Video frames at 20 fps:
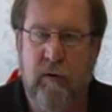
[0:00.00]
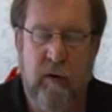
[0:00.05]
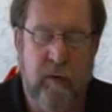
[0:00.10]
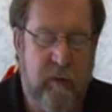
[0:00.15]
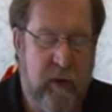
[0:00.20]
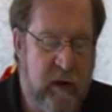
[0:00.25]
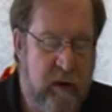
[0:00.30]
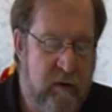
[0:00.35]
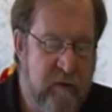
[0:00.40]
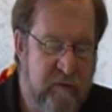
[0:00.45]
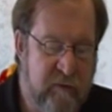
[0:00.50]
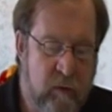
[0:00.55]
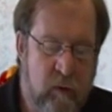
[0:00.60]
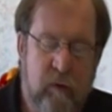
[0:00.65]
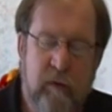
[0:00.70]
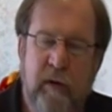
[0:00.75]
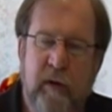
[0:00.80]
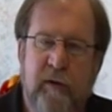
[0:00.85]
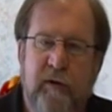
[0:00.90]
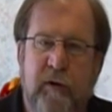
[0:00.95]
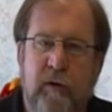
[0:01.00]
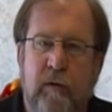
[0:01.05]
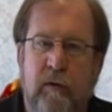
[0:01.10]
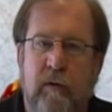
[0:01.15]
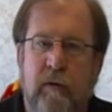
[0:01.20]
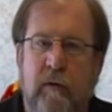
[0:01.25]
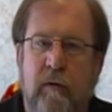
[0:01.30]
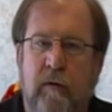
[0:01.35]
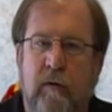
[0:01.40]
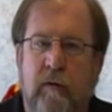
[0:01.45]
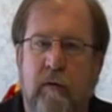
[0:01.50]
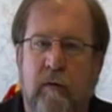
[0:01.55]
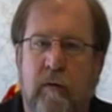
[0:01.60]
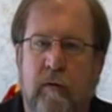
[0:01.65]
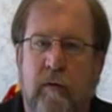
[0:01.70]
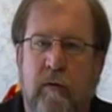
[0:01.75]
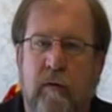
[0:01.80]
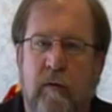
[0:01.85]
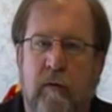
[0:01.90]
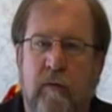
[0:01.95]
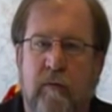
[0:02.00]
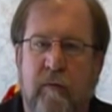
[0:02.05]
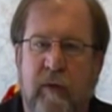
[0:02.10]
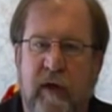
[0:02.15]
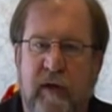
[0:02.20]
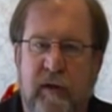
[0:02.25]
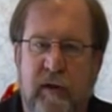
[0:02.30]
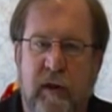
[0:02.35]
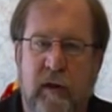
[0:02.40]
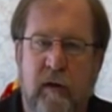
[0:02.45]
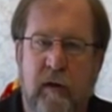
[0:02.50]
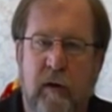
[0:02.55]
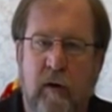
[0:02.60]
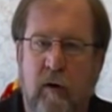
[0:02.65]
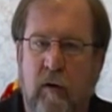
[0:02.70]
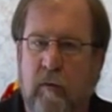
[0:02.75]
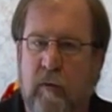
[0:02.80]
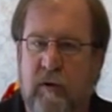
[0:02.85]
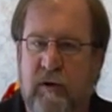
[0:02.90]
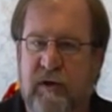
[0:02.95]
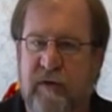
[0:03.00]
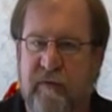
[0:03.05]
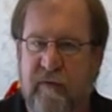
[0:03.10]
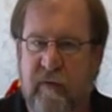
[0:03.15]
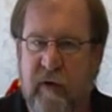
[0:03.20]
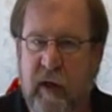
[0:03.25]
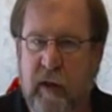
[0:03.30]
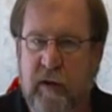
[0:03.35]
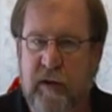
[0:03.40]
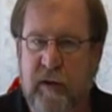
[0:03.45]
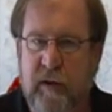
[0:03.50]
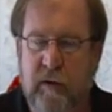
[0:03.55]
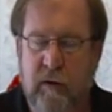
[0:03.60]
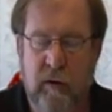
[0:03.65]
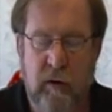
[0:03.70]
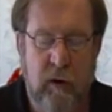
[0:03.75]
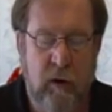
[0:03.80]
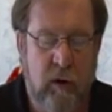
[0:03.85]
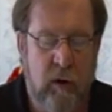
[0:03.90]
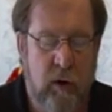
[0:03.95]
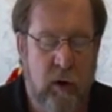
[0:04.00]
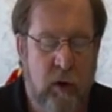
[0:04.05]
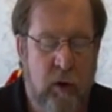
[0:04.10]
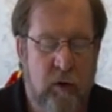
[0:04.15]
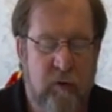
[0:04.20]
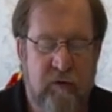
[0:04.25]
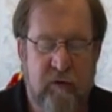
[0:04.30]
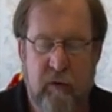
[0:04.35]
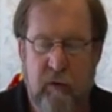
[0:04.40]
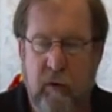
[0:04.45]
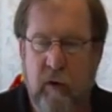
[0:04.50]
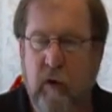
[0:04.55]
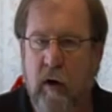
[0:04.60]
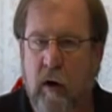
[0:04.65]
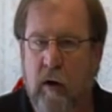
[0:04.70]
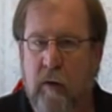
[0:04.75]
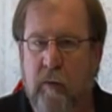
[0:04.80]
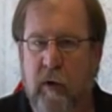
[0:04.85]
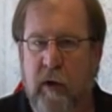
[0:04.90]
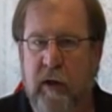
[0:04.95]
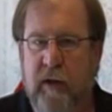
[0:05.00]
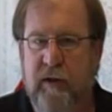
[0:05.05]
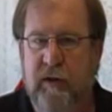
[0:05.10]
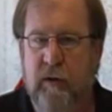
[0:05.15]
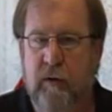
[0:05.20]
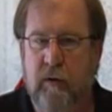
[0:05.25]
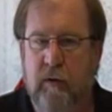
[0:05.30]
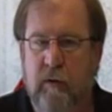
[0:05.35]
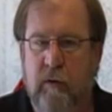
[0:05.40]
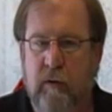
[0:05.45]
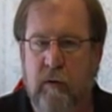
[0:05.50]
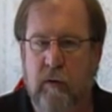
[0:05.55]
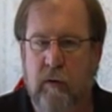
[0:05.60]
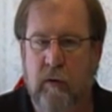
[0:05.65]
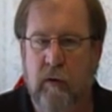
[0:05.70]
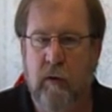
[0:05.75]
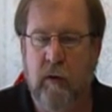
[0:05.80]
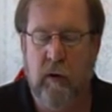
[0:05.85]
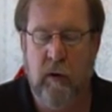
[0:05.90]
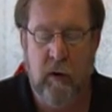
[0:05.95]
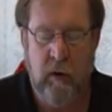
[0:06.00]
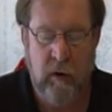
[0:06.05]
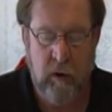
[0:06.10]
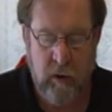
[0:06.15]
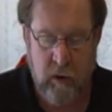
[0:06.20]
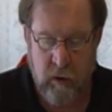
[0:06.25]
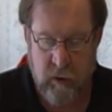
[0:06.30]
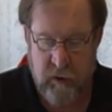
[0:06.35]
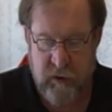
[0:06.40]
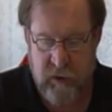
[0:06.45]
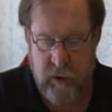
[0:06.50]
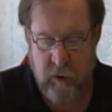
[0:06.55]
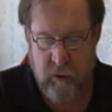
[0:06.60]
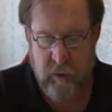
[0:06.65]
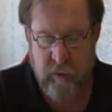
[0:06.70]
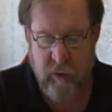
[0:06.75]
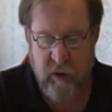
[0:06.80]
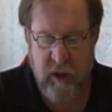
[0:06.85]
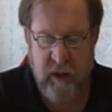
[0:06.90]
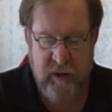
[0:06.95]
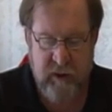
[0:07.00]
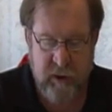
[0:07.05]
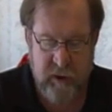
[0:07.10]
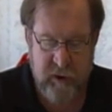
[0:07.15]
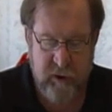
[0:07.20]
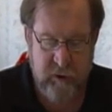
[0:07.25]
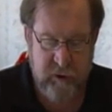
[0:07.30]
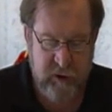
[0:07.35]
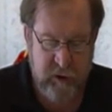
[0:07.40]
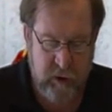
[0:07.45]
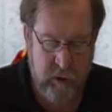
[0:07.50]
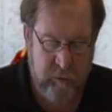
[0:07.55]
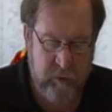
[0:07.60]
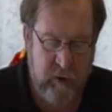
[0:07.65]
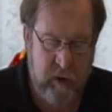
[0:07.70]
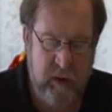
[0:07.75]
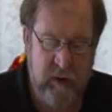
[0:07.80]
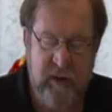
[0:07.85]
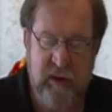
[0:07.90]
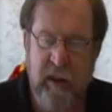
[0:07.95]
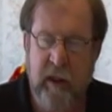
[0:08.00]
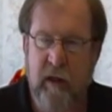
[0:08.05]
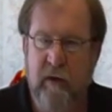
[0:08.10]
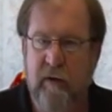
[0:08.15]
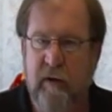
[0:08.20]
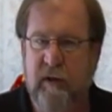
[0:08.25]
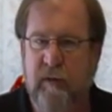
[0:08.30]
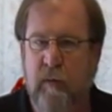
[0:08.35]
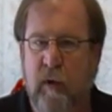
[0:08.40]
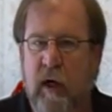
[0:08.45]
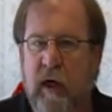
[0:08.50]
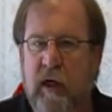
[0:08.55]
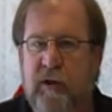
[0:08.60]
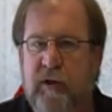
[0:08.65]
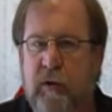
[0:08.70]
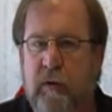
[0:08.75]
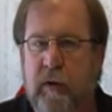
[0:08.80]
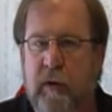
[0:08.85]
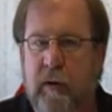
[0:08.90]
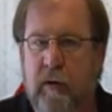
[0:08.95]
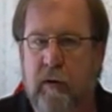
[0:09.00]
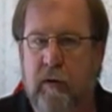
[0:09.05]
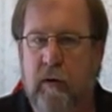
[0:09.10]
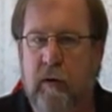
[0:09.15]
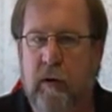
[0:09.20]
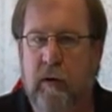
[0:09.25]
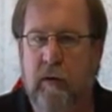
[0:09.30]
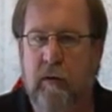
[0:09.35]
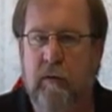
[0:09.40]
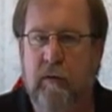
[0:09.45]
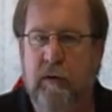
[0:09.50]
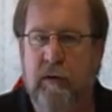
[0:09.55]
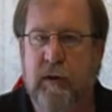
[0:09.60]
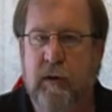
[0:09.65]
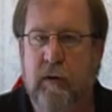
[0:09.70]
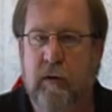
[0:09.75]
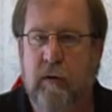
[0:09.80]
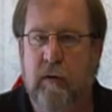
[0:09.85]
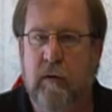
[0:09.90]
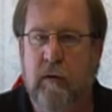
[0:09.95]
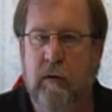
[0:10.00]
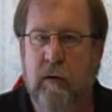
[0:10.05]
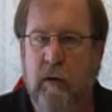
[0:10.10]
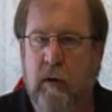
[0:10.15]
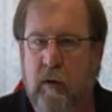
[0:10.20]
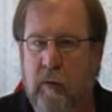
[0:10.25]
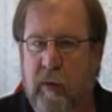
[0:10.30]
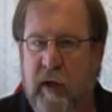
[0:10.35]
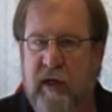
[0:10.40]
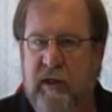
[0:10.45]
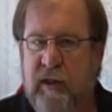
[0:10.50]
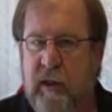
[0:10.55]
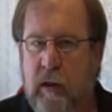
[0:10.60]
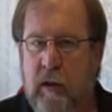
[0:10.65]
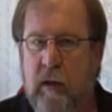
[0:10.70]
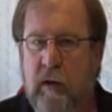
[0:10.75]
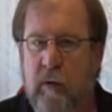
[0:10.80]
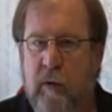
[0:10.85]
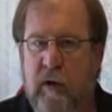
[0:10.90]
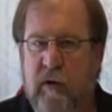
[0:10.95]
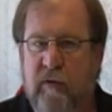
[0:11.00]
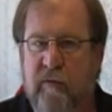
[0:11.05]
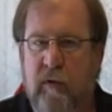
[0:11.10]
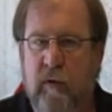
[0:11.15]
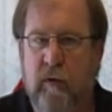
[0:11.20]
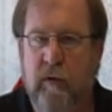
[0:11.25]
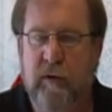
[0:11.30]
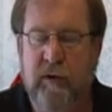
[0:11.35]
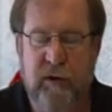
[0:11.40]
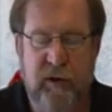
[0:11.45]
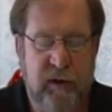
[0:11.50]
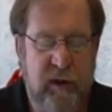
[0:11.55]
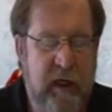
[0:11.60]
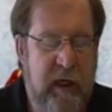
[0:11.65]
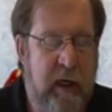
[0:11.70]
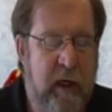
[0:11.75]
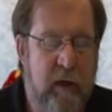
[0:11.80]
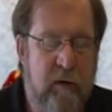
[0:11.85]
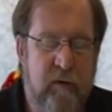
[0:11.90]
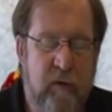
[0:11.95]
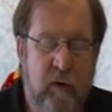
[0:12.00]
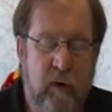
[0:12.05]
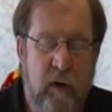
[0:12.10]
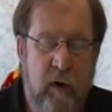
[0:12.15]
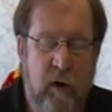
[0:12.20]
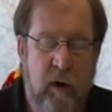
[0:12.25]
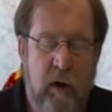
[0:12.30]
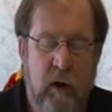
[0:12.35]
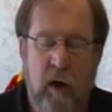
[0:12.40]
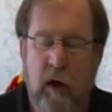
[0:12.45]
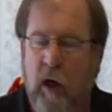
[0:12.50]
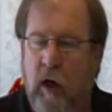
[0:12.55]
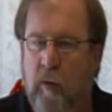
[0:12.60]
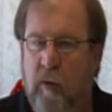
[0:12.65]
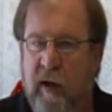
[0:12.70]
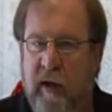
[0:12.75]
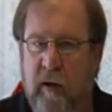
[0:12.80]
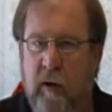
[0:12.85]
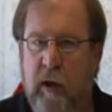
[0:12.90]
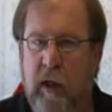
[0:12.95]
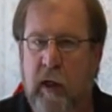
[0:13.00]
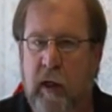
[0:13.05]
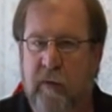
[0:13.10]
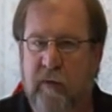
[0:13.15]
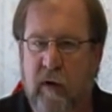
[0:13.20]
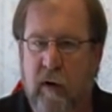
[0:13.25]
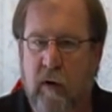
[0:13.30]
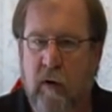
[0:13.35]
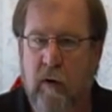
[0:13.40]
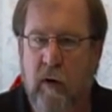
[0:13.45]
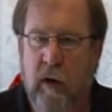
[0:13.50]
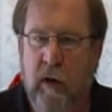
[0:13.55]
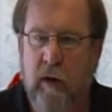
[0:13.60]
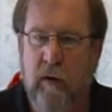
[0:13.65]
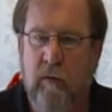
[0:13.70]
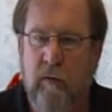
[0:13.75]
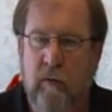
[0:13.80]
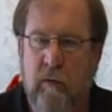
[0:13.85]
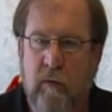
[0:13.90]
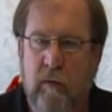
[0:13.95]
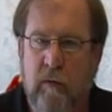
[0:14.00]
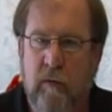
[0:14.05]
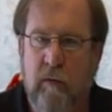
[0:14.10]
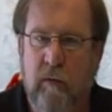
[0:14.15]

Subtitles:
a certain amount of voltage, basically almost fixed, to the cartomizer. So the processor chip inside of this module here knows basically where the voltage is at. By looking at the current